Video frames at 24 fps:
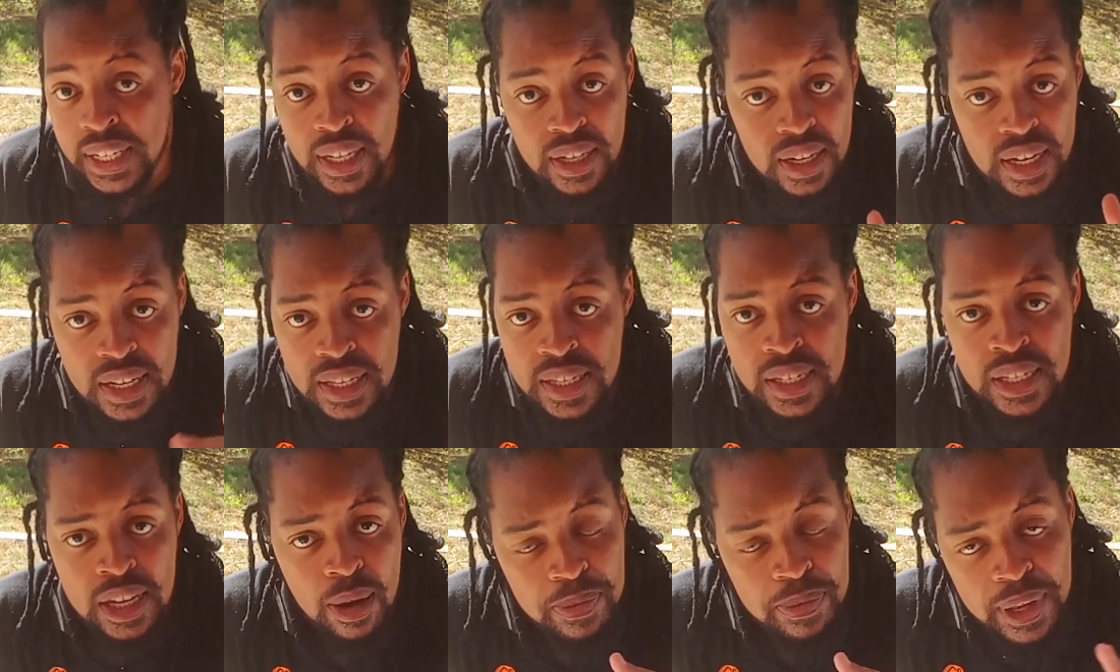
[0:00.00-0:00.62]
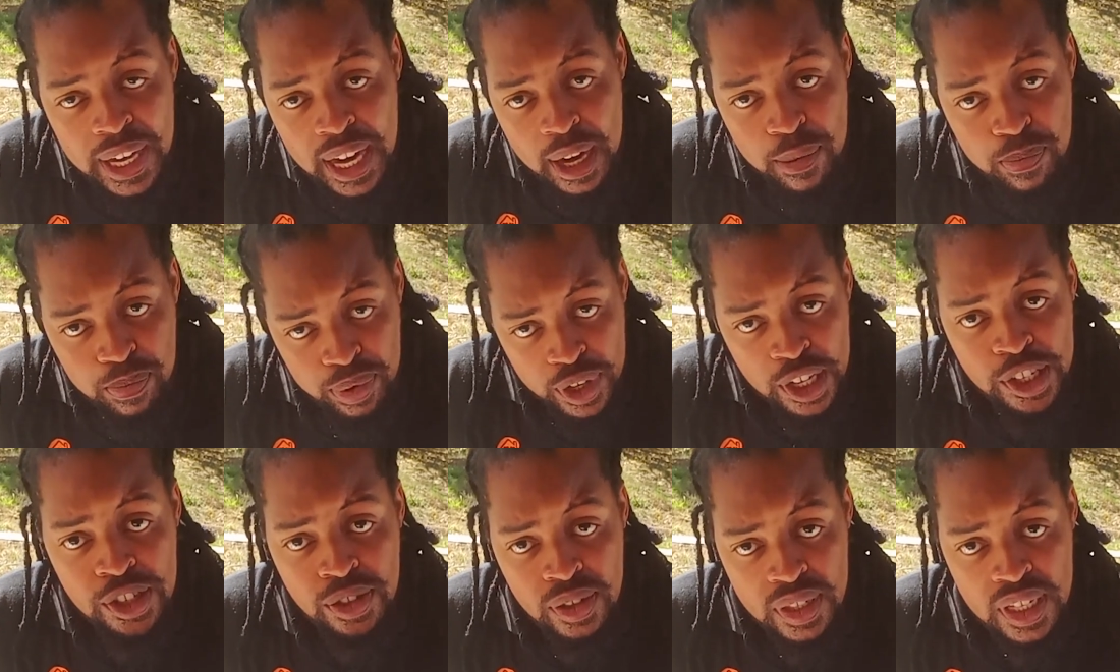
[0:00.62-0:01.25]
And it's something I
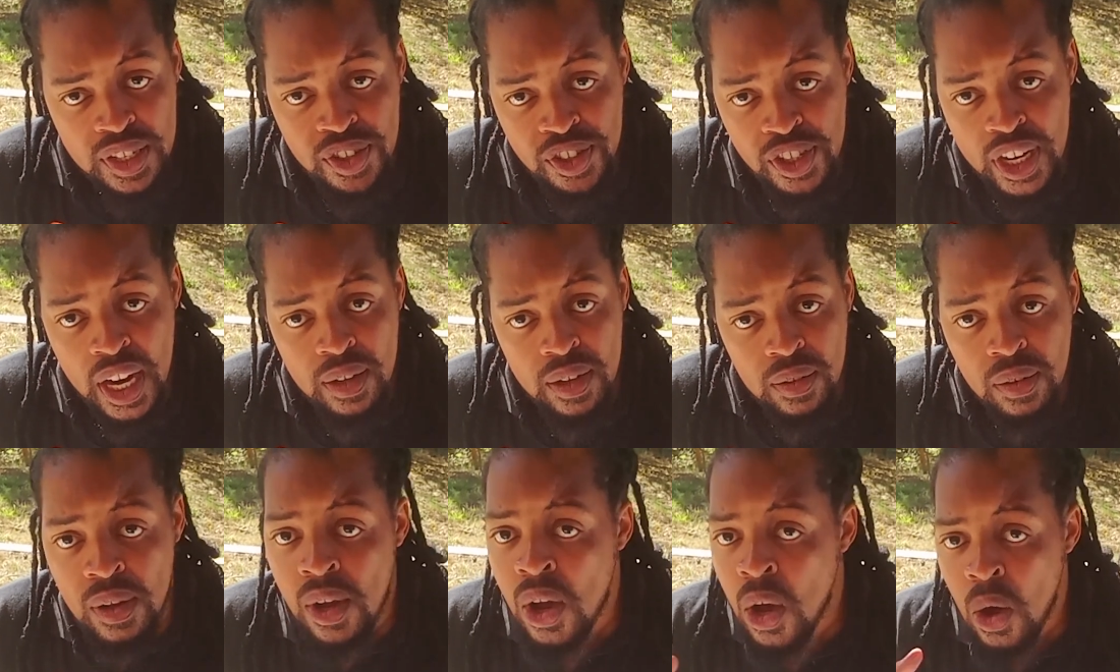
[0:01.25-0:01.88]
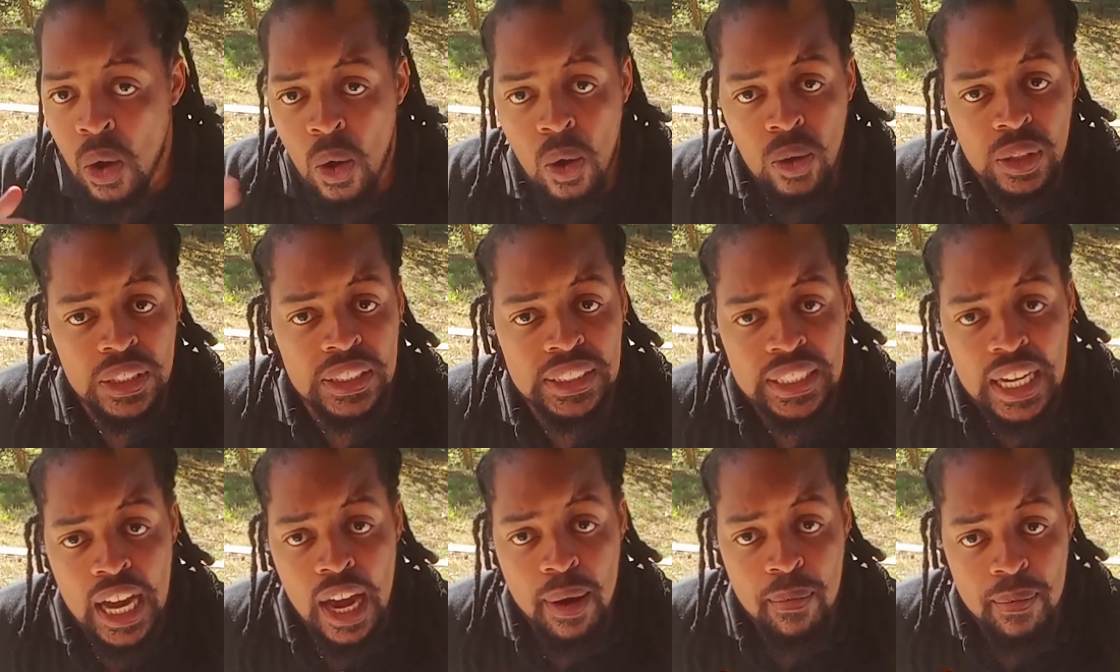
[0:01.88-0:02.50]
preach on this channel all the
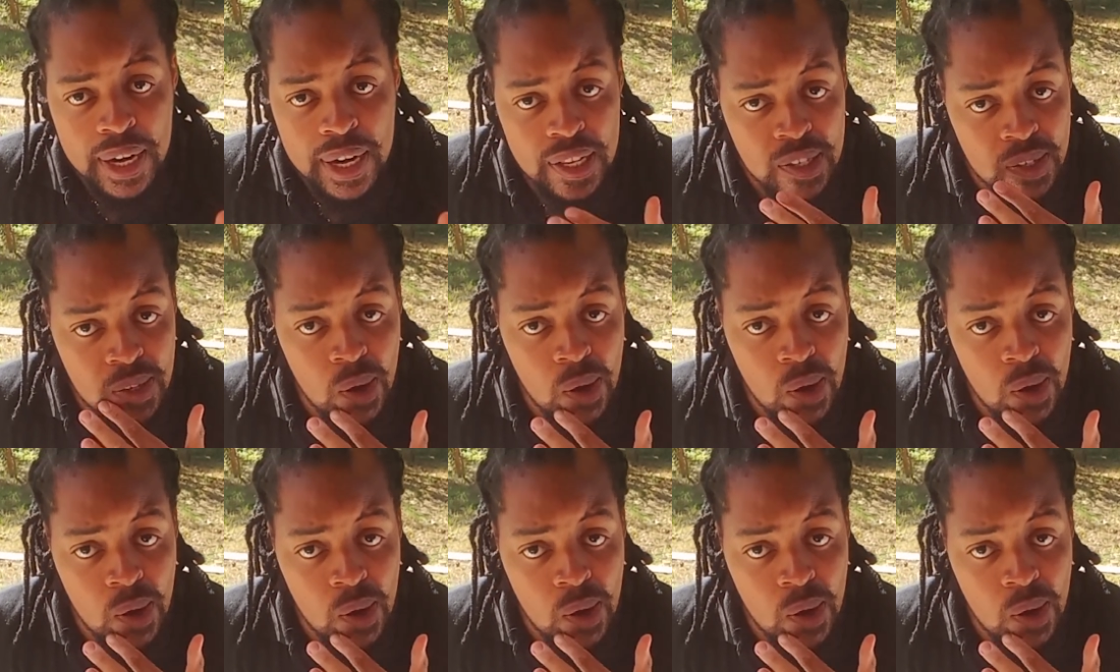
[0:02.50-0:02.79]
time, right?